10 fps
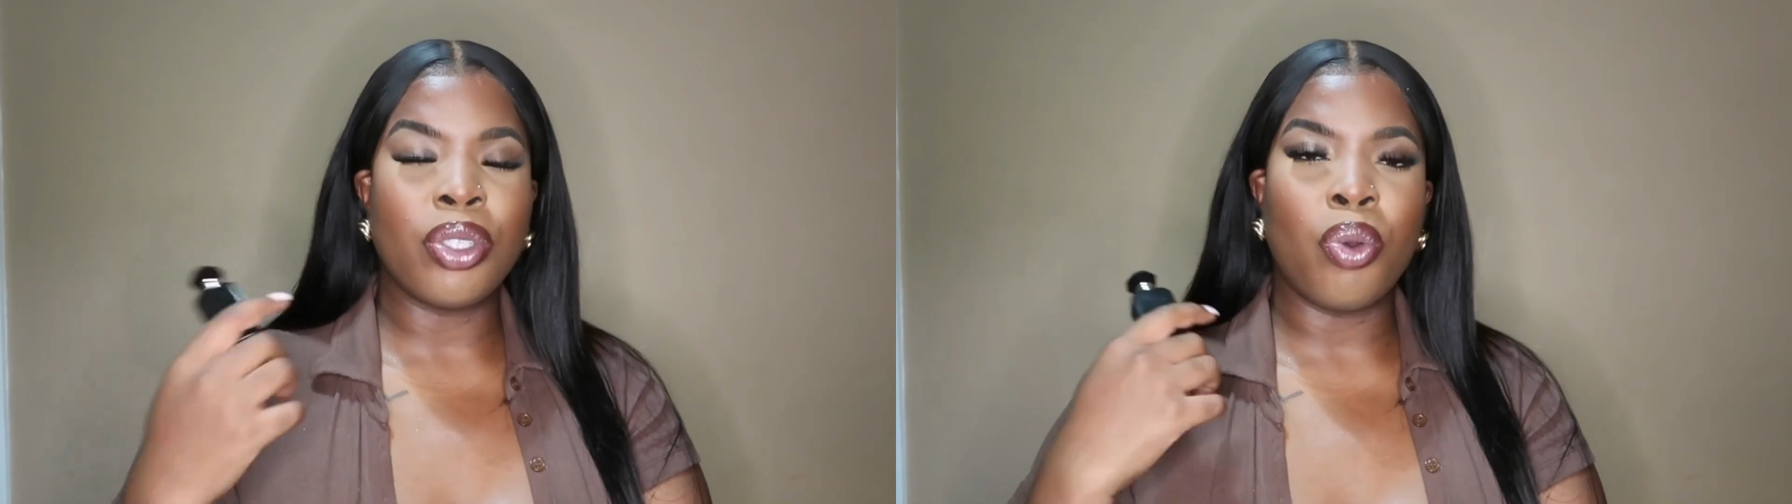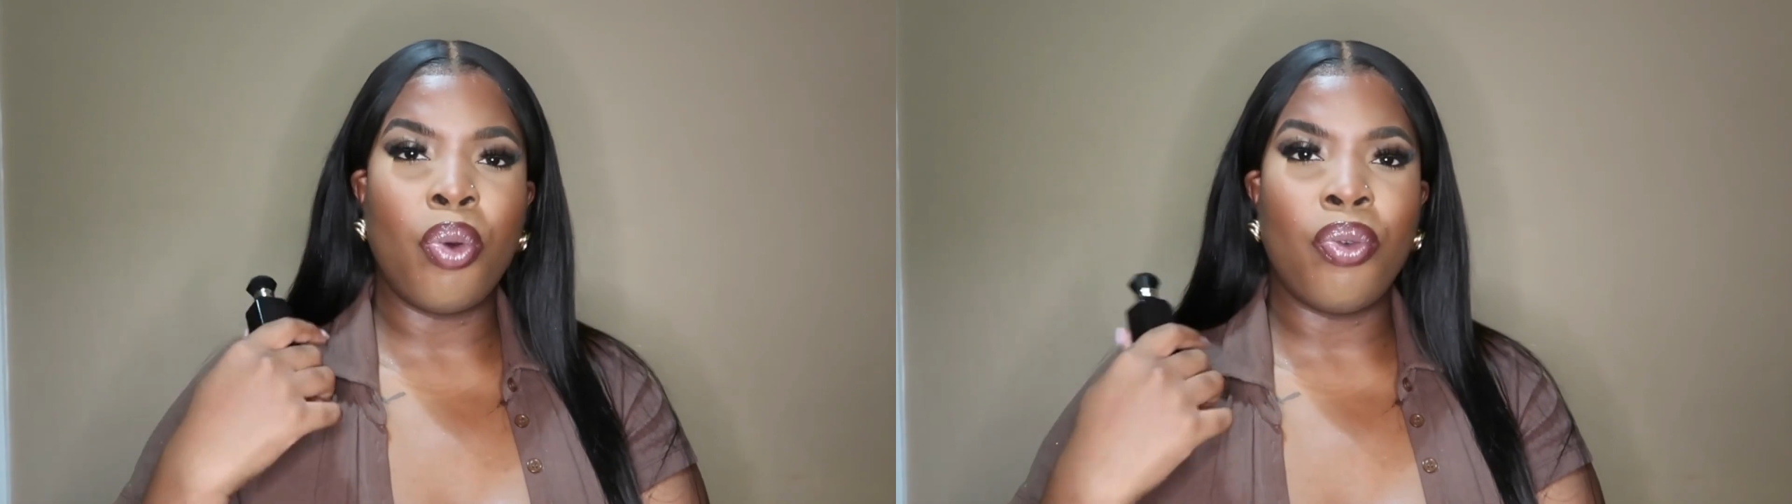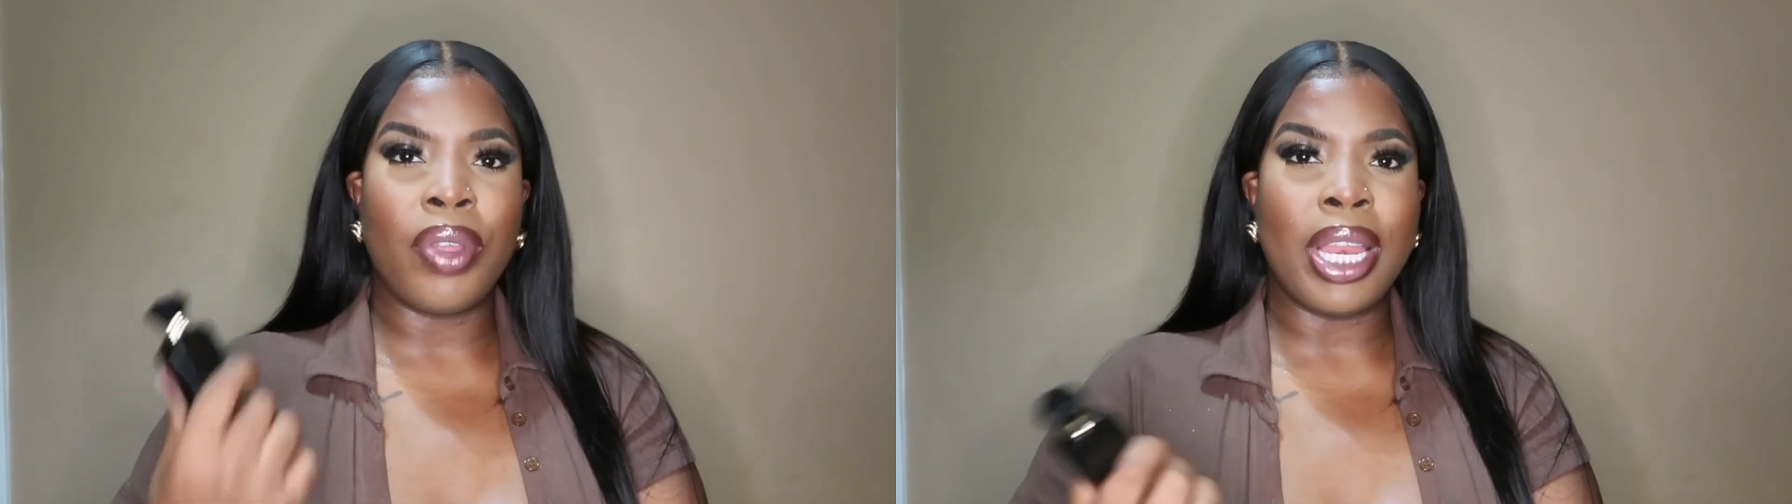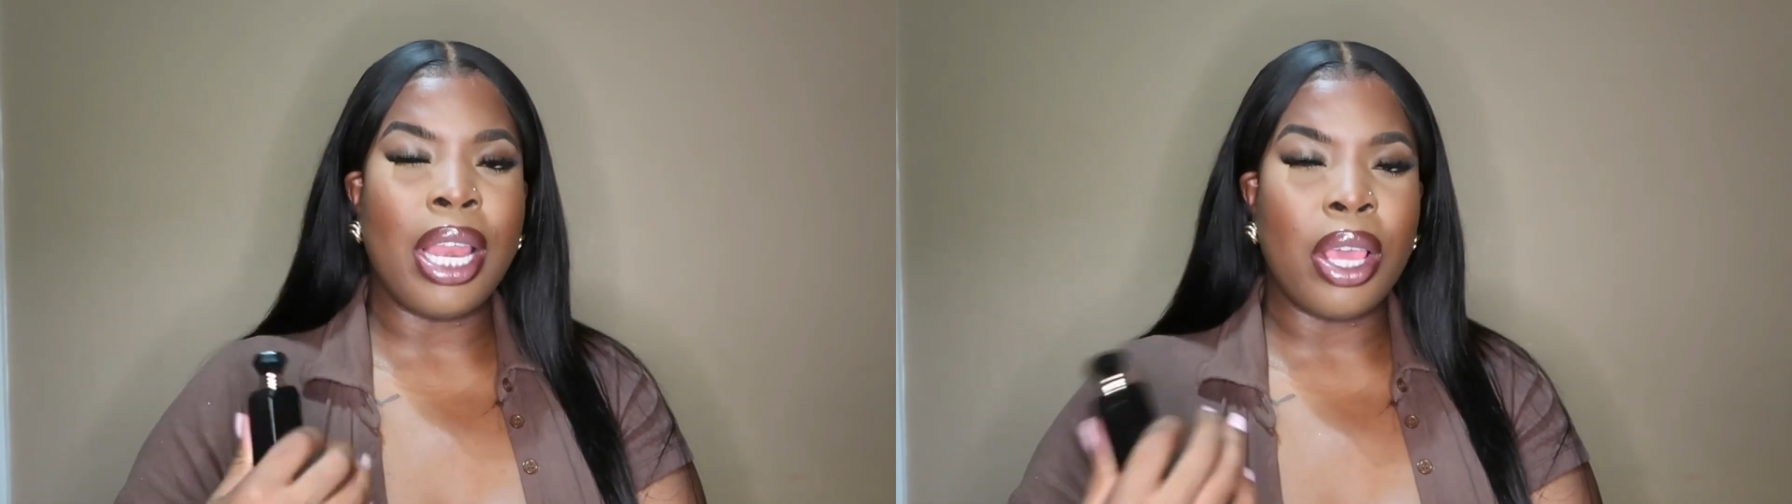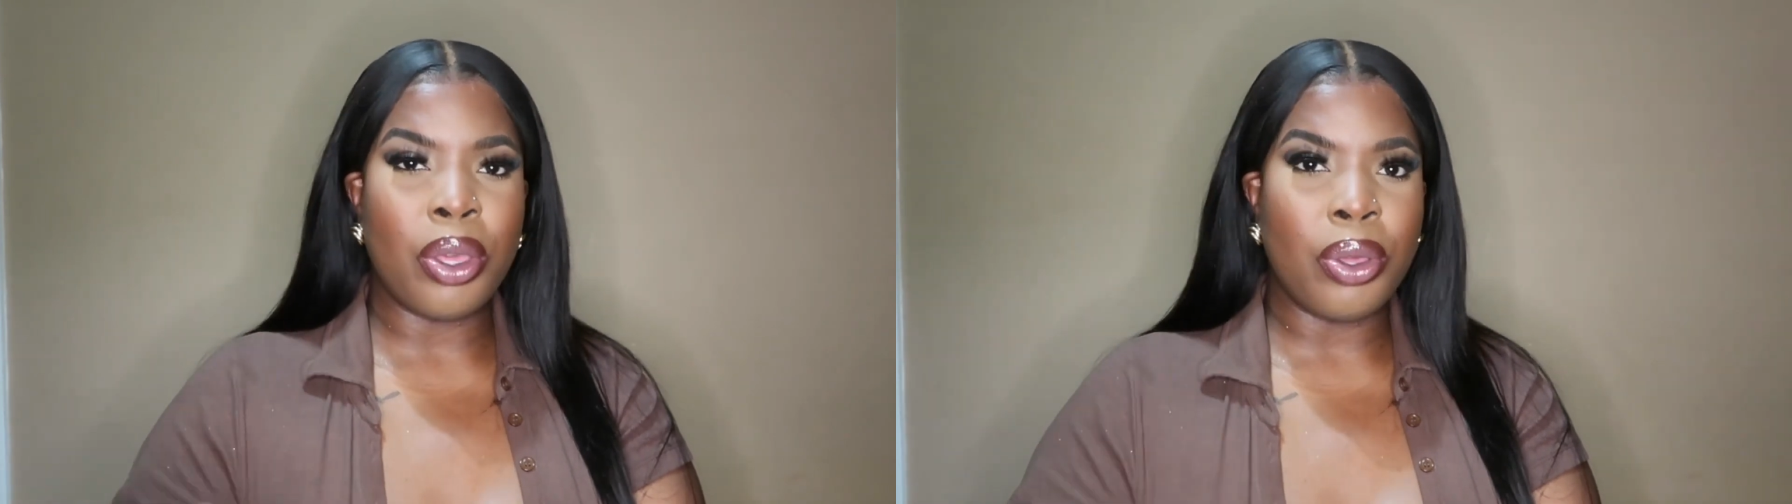called
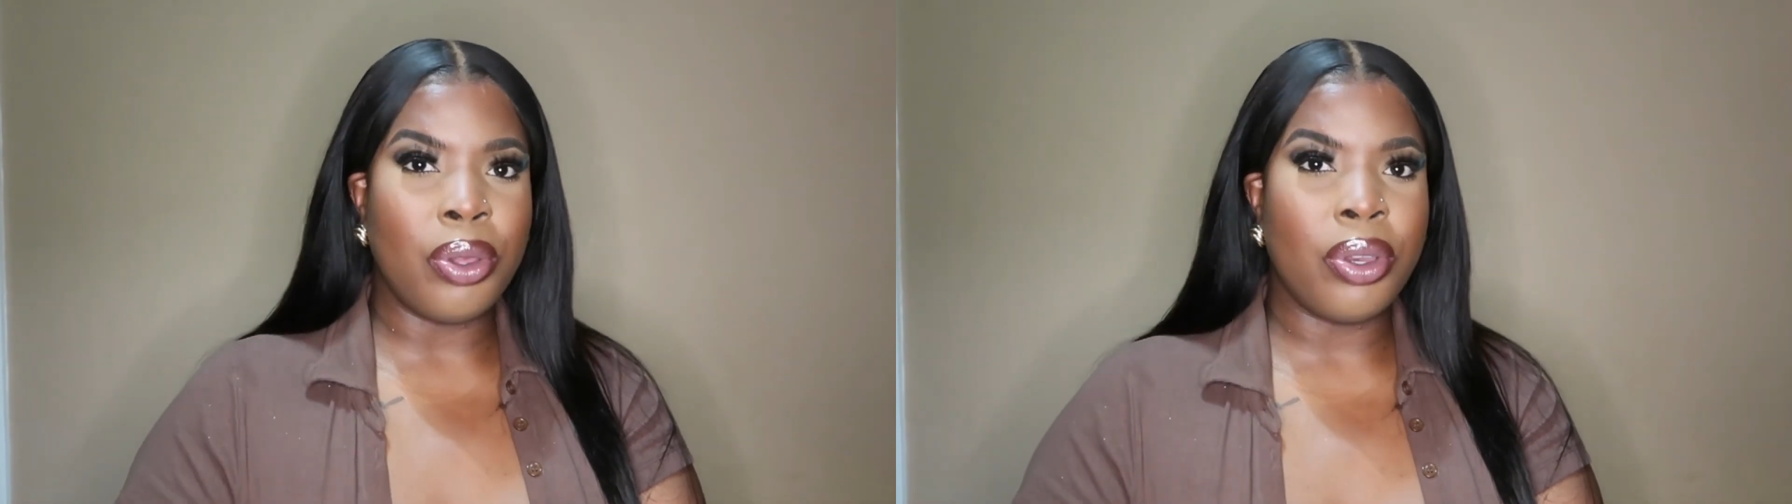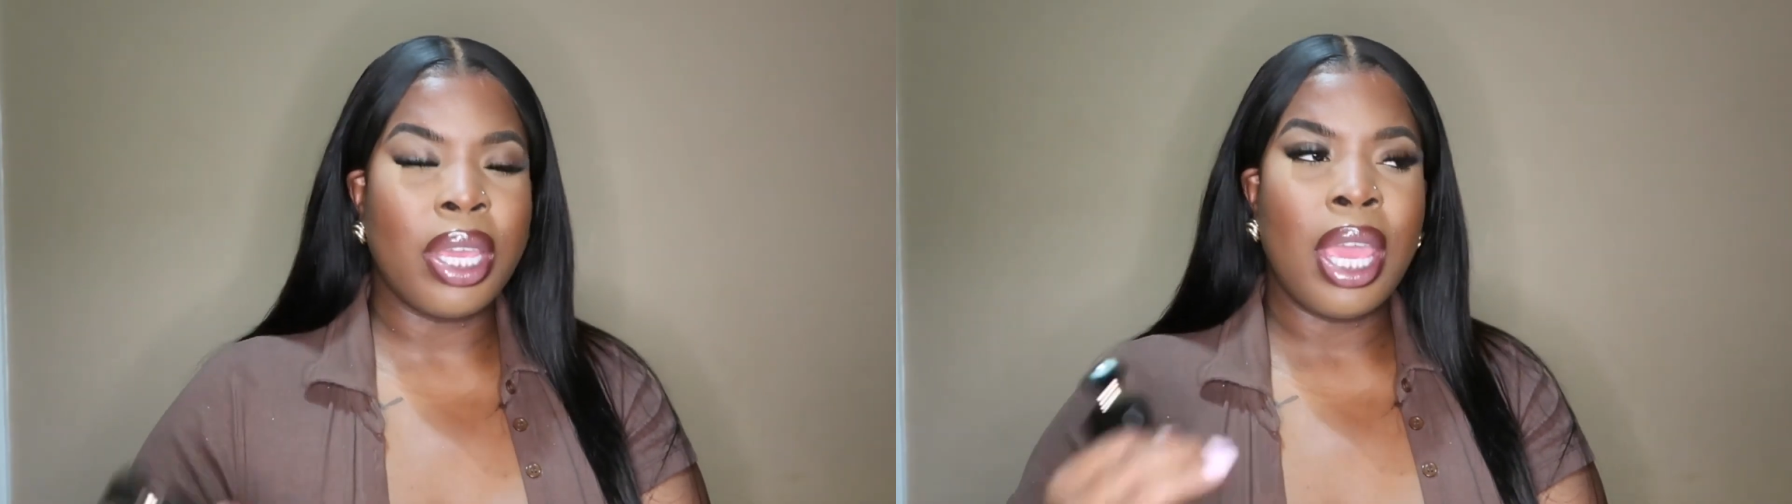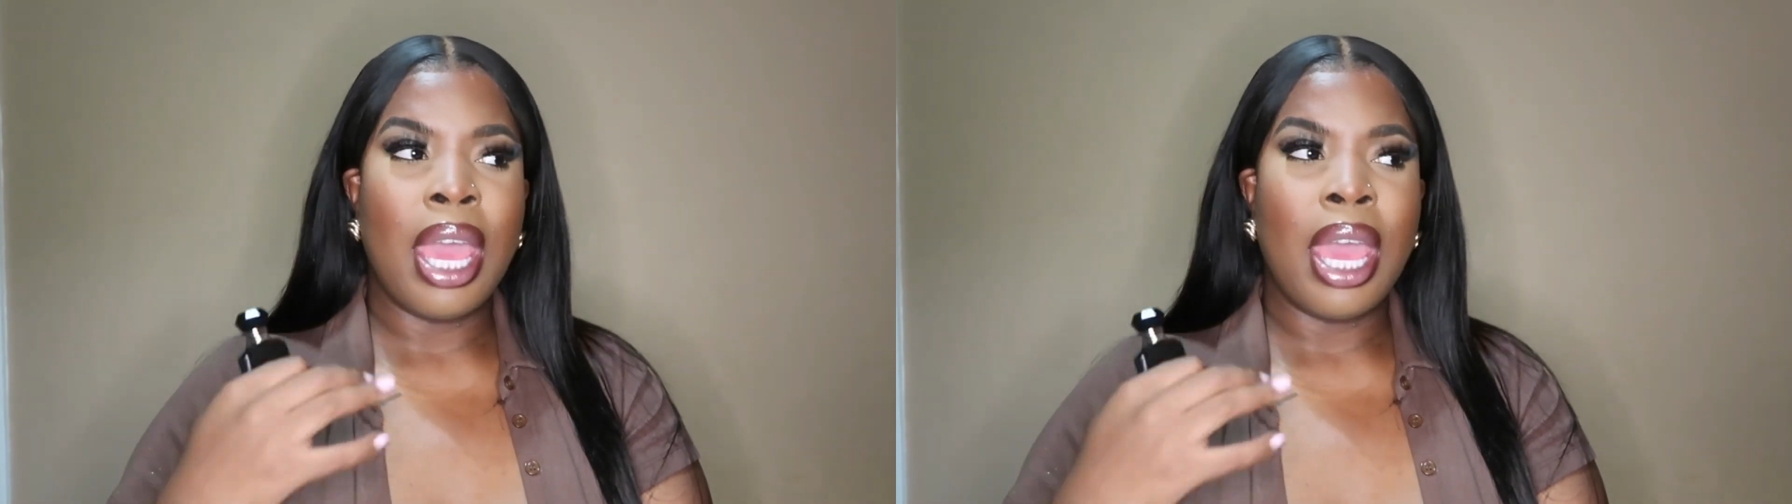vanilla oud,